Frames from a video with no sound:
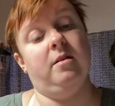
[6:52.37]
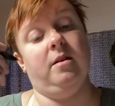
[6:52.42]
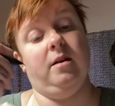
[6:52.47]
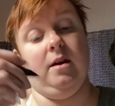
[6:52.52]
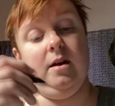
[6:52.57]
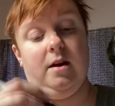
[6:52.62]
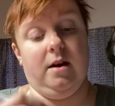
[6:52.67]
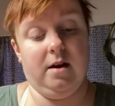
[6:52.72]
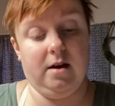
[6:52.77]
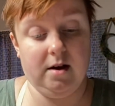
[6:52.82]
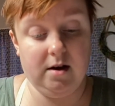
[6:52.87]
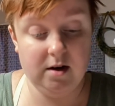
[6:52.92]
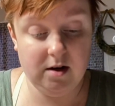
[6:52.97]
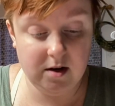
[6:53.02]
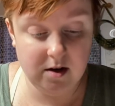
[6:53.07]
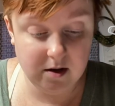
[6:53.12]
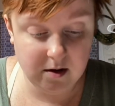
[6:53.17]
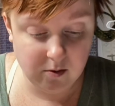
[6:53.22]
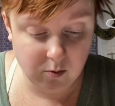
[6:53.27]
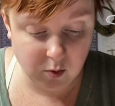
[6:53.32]

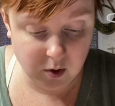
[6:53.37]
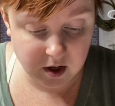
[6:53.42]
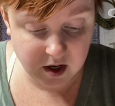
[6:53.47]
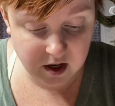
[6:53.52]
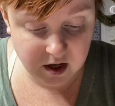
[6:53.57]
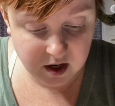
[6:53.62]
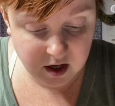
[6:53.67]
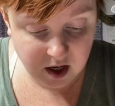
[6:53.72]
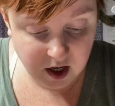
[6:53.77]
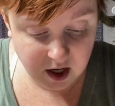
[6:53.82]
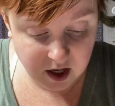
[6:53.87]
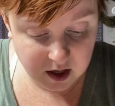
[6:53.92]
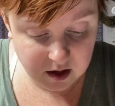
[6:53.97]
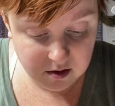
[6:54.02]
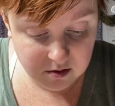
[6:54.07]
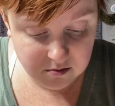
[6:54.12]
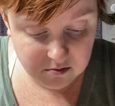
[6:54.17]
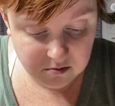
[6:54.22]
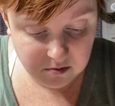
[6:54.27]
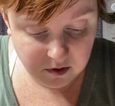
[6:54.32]
And we're going to cut
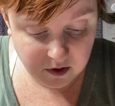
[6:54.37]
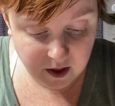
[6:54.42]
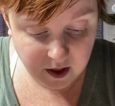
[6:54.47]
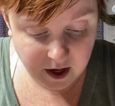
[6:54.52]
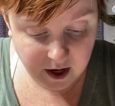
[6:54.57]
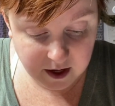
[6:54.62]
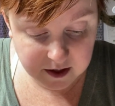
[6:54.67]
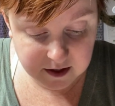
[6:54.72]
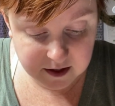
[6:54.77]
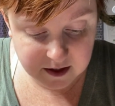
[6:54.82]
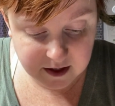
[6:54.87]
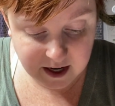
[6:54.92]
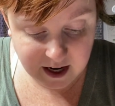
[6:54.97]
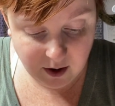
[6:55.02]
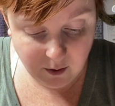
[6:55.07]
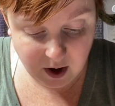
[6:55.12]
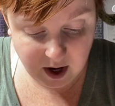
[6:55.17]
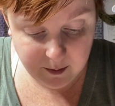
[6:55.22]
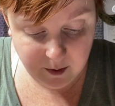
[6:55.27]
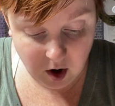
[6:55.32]
that. Now,
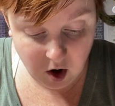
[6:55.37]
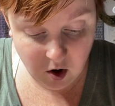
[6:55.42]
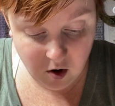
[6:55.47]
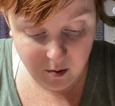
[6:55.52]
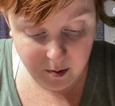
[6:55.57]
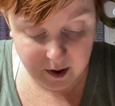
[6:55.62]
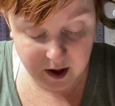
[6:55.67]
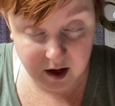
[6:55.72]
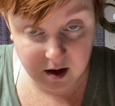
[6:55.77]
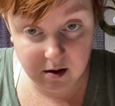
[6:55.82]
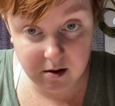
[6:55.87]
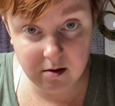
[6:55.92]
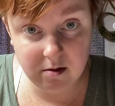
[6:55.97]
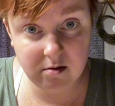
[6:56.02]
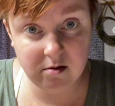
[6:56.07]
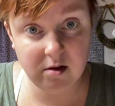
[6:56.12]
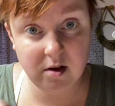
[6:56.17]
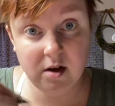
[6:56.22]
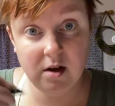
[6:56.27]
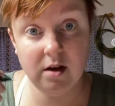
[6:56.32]
I'm hoping
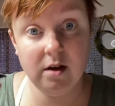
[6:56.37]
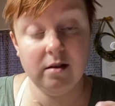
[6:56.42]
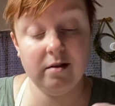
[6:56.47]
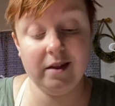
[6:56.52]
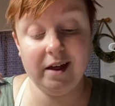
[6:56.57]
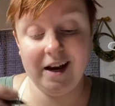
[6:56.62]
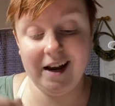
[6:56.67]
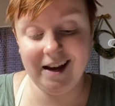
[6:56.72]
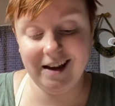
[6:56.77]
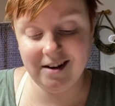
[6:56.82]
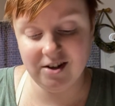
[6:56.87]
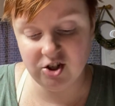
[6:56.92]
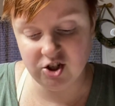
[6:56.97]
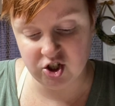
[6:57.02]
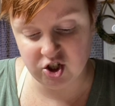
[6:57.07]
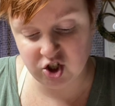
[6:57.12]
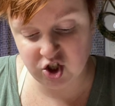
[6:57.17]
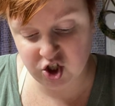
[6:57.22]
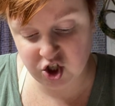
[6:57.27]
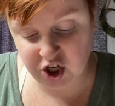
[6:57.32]
that I can
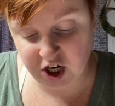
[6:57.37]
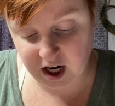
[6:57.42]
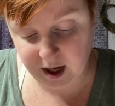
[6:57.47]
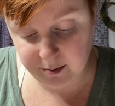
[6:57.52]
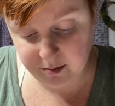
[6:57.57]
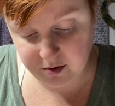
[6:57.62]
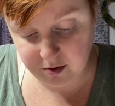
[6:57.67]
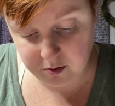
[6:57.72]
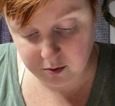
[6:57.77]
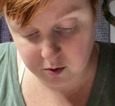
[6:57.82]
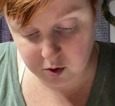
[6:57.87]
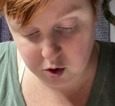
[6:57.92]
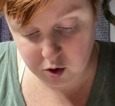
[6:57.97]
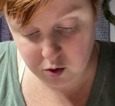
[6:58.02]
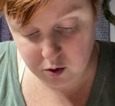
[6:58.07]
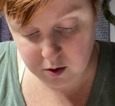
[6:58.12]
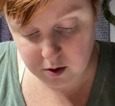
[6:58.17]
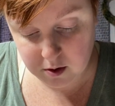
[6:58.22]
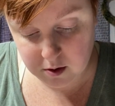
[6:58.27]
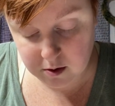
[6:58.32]
just chop
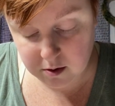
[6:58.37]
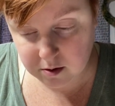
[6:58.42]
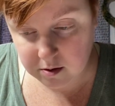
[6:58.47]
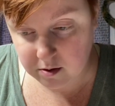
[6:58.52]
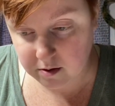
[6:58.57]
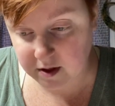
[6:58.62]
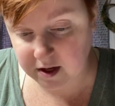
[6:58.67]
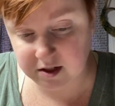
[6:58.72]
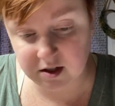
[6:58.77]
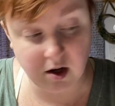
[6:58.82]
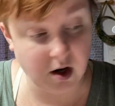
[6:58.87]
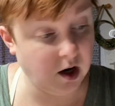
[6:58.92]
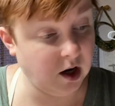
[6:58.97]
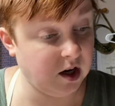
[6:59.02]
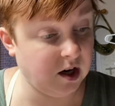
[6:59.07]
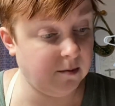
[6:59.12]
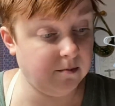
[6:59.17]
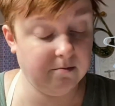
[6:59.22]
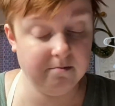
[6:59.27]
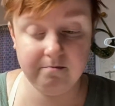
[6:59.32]
through this
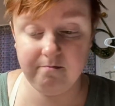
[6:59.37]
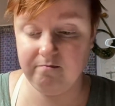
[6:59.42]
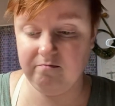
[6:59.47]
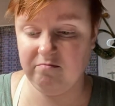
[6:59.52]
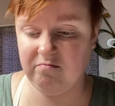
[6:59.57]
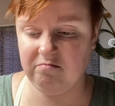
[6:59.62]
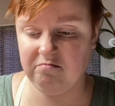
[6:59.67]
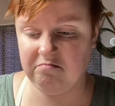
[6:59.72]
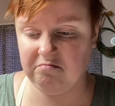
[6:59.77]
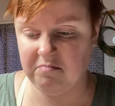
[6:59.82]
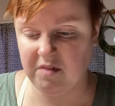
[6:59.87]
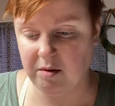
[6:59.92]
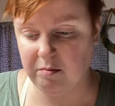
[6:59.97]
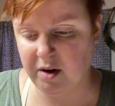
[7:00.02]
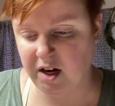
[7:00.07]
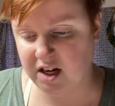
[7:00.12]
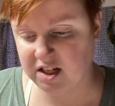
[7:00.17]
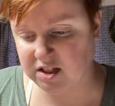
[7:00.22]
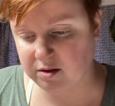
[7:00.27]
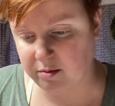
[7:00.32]
arm,
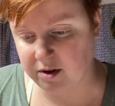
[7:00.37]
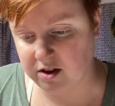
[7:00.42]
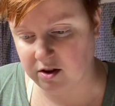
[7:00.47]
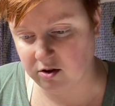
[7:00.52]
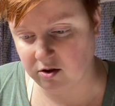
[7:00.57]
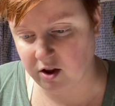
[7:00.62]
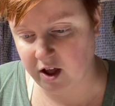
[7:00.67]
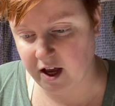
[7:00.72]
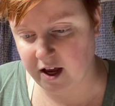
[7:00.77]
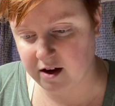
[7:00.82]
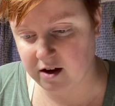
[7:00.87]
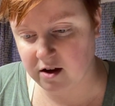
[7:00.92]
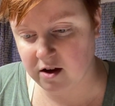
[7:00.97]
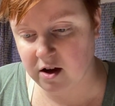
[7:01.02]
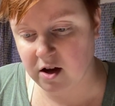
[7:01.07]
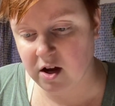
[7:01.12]
possibly the leg,